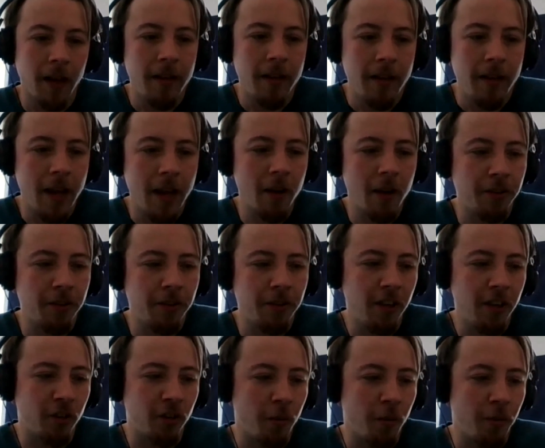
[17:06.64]
Yeah, I would
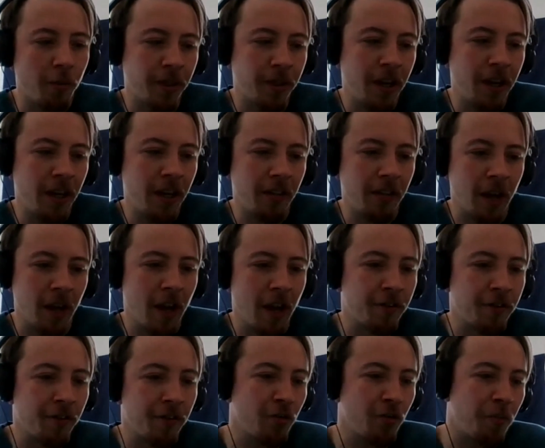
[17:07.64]
say so. I would say
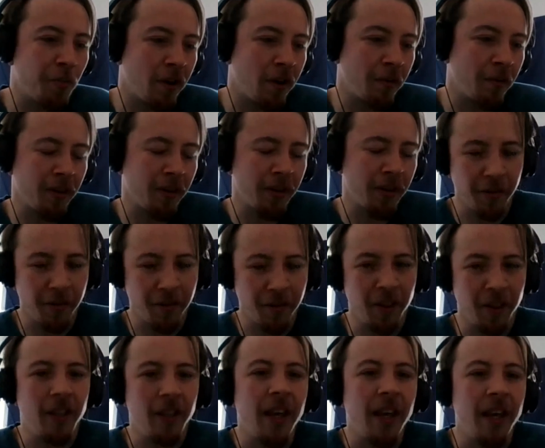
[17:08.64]
Andrew's probably one of my
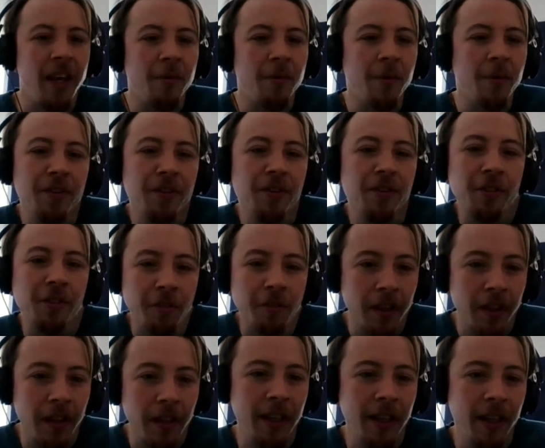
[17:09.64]
only key ones,
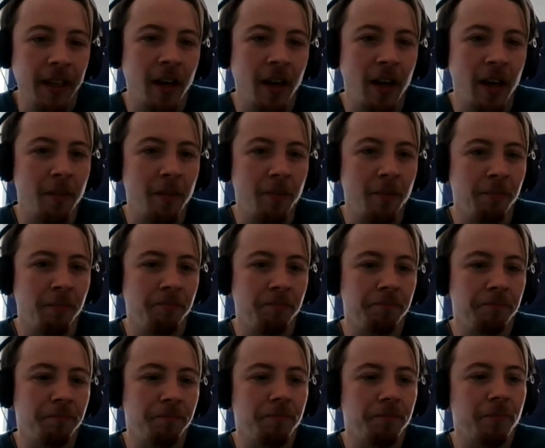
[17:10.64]
really.
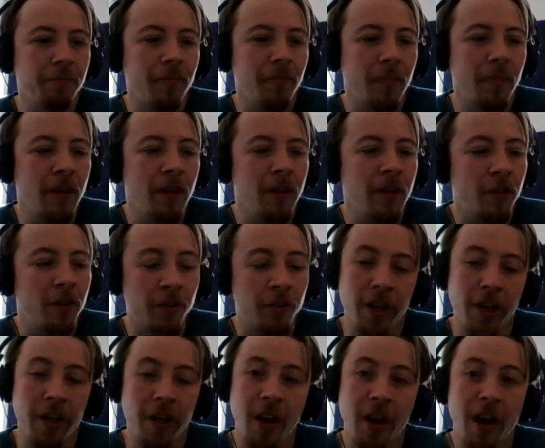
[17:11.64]
It's
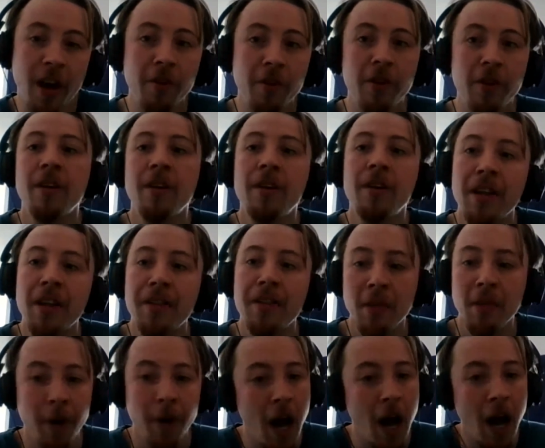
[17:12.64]
funny because I haven't really written
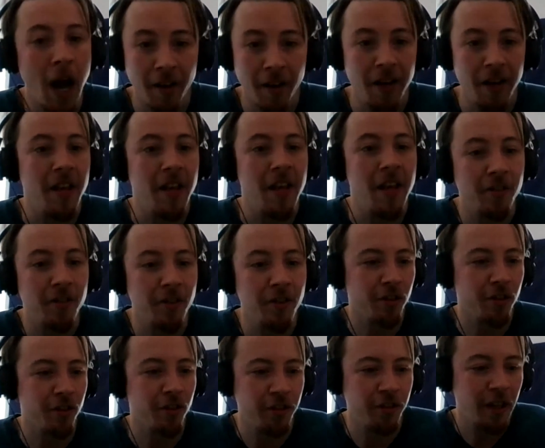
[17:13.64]
anything, but I have ideas. It
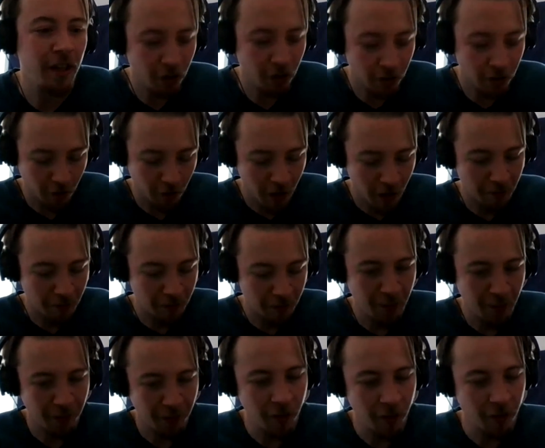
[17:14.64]
just so happens the
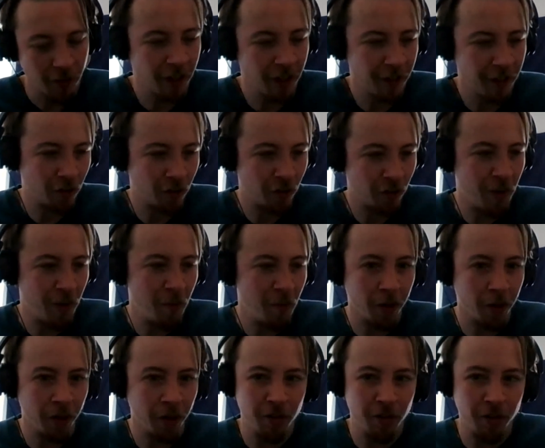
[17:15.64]
past 2 years I've just been
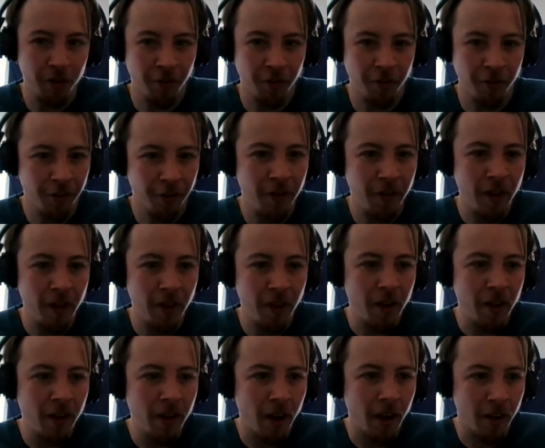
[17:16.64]
working on stuff that
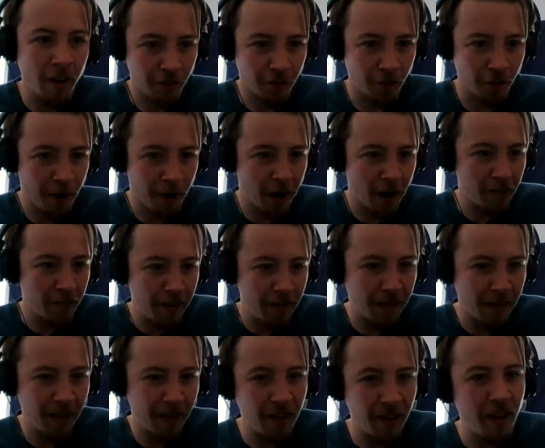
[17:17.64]
has inspired
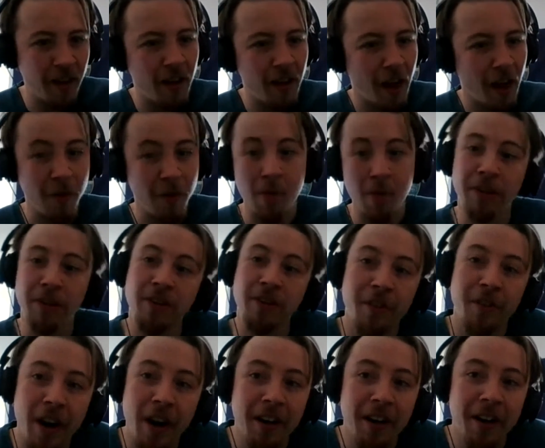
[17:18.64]
me. I'm not much of
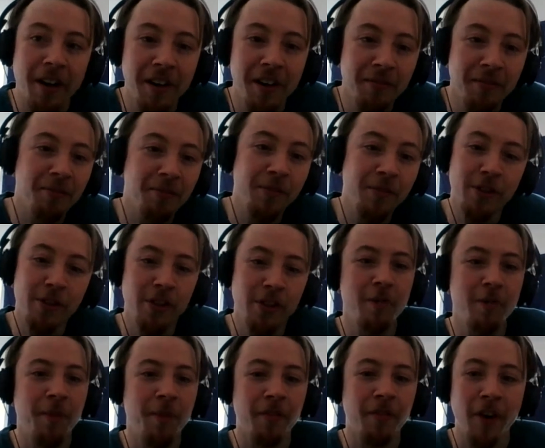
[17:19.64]
a writer
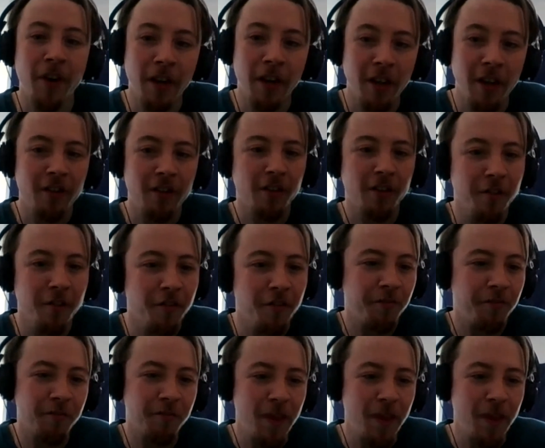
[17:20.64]
usually, but I've got lots of.